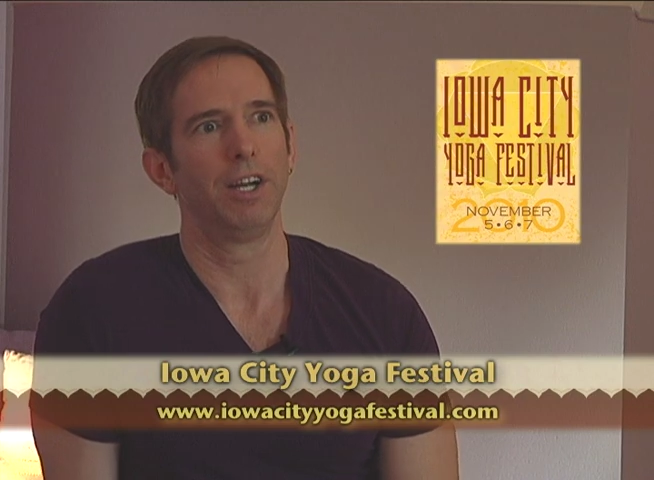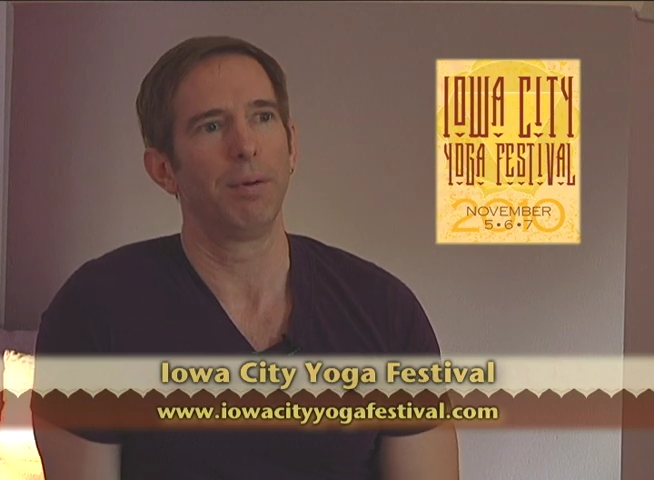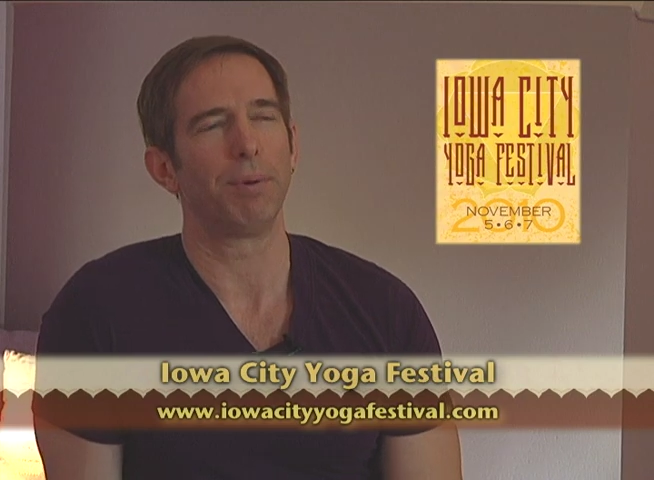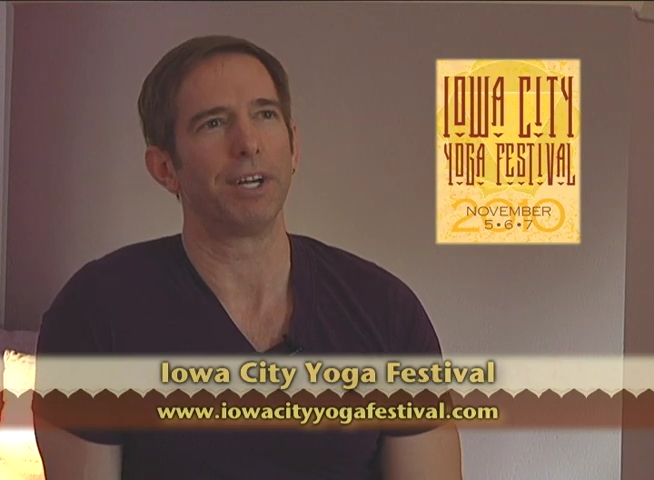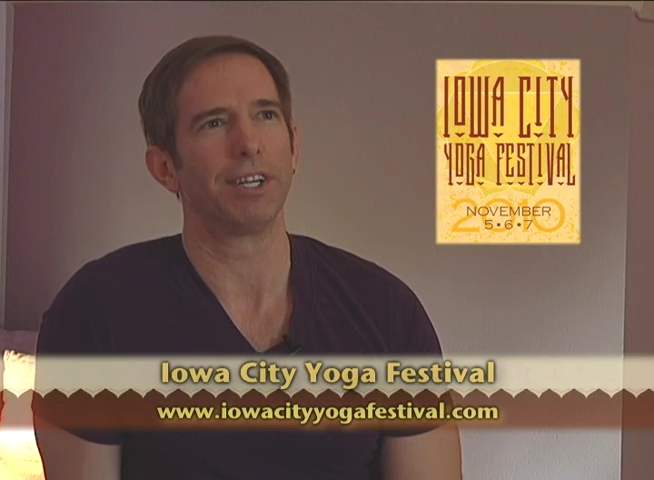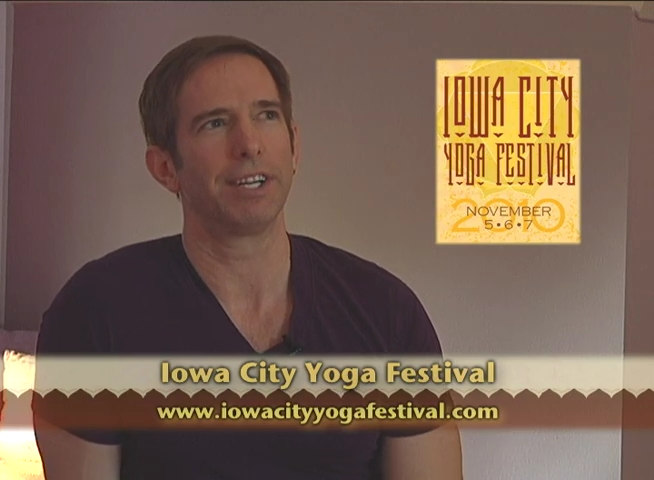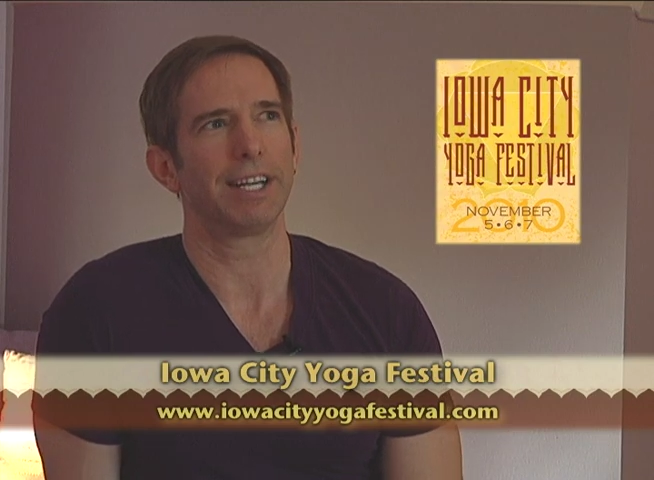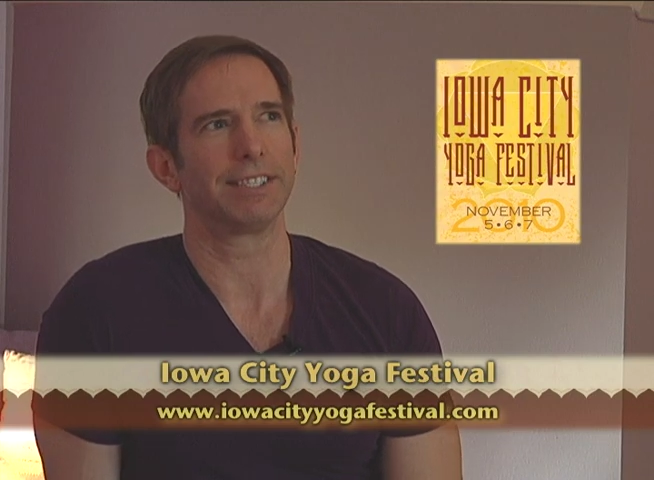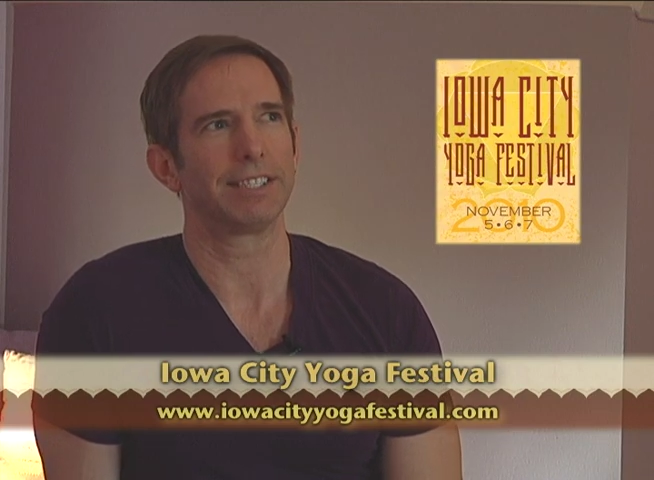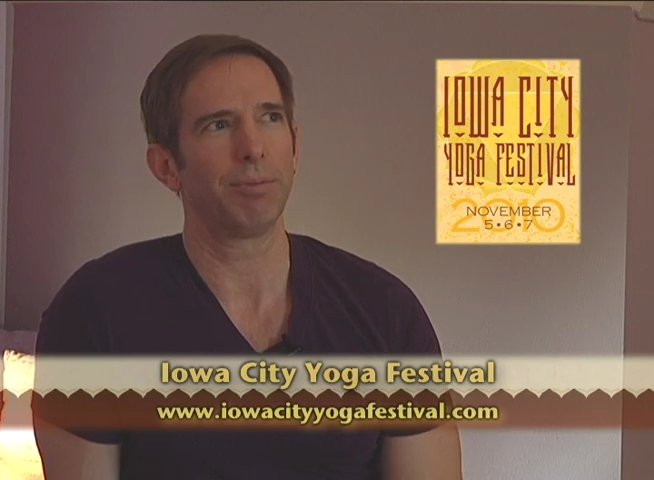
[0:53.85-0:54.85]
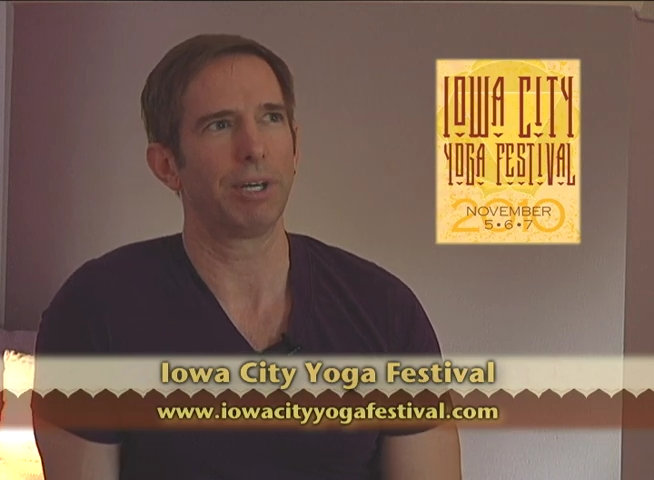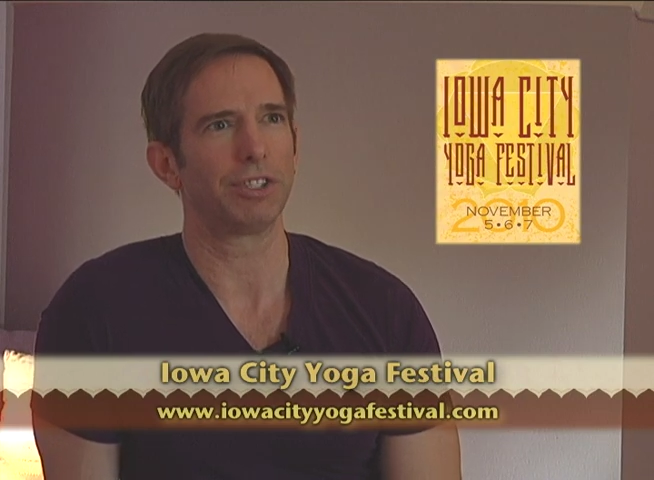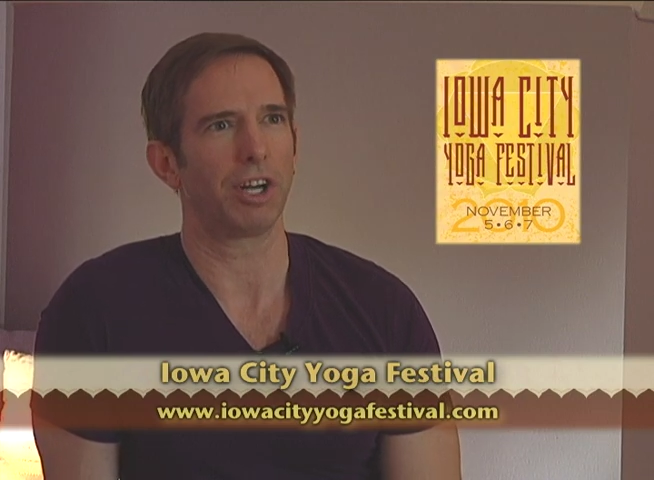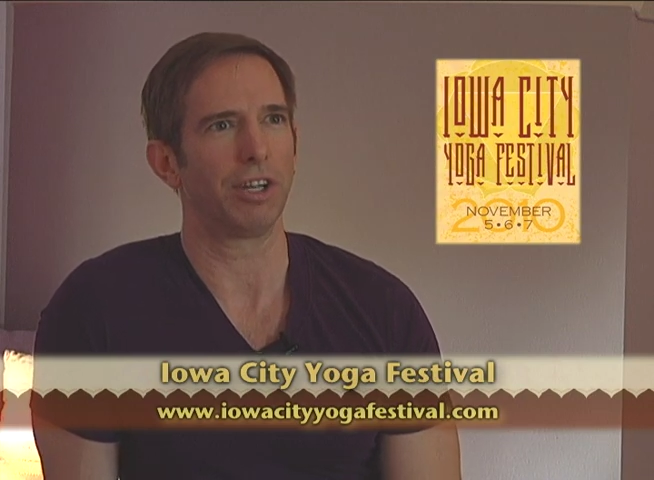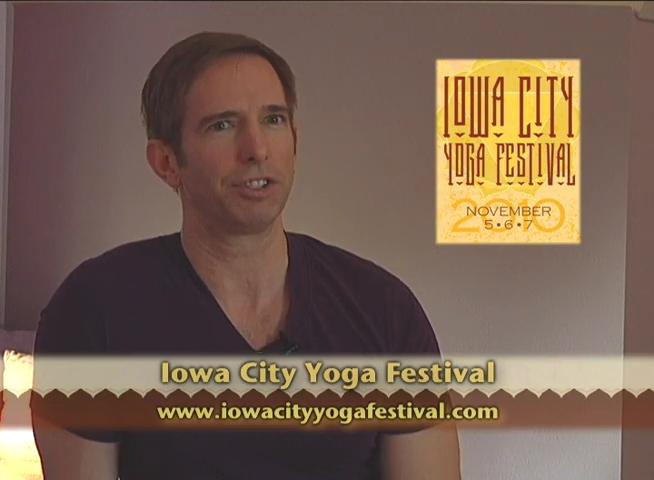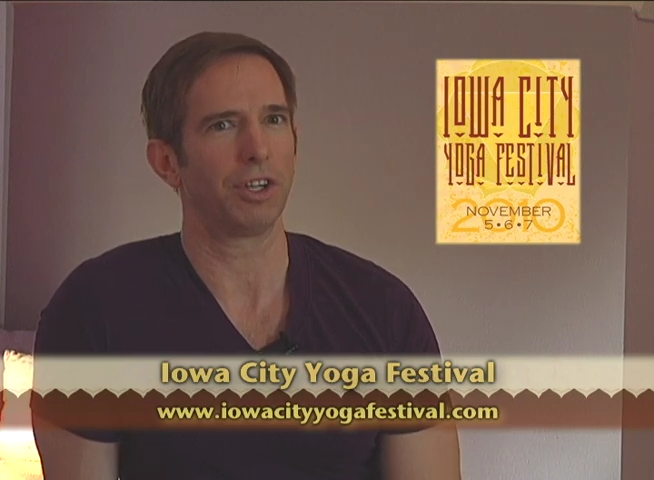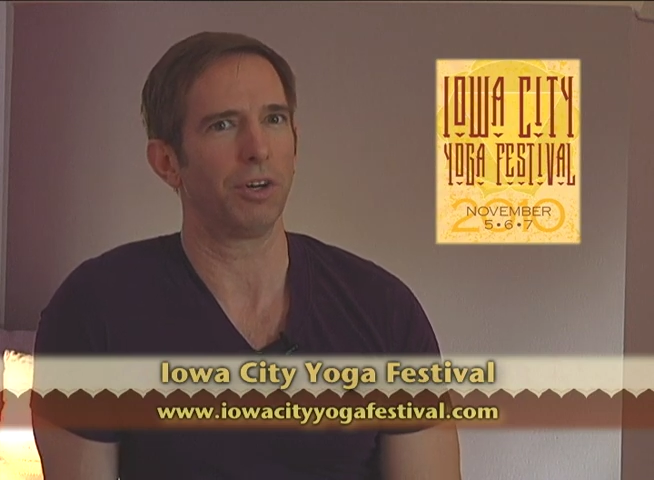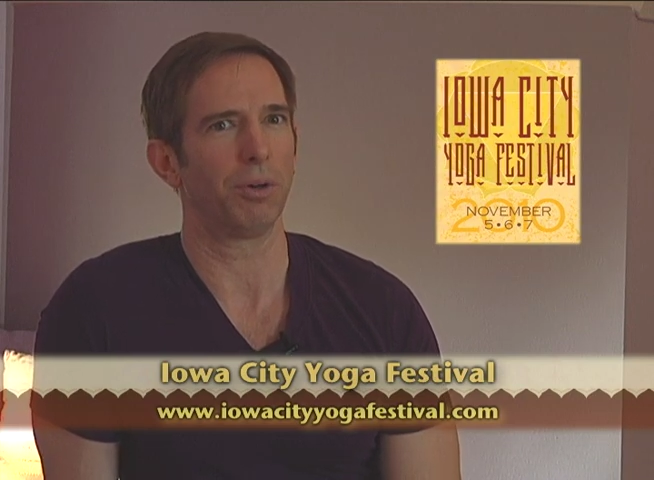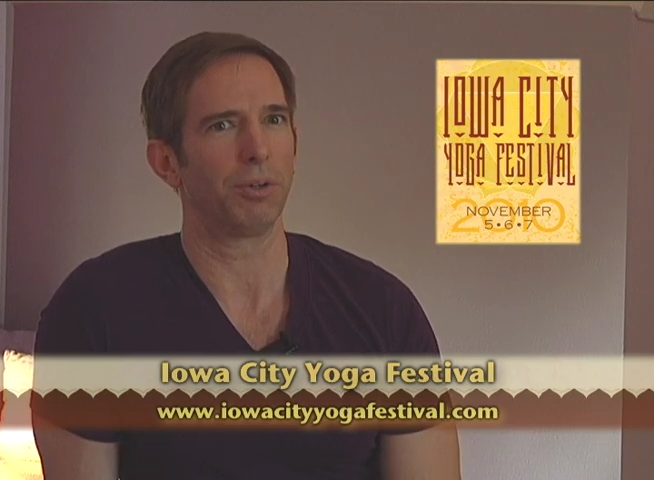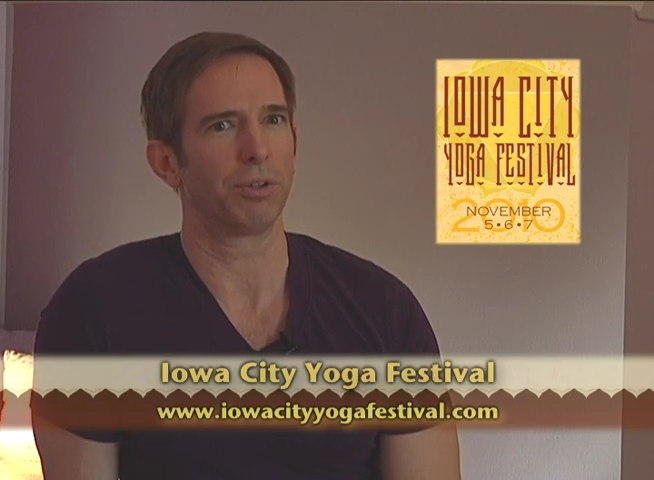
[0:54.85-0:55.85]
but in some ways
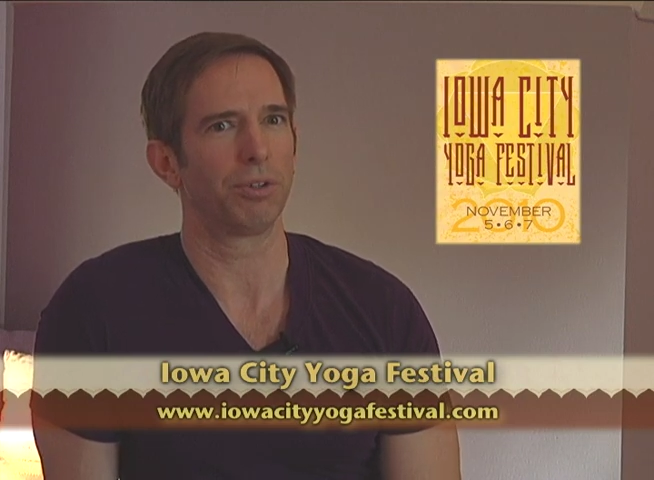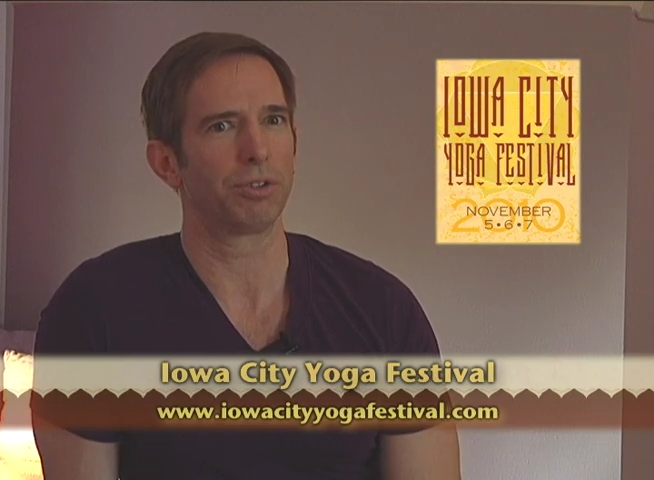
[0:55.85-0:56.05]
also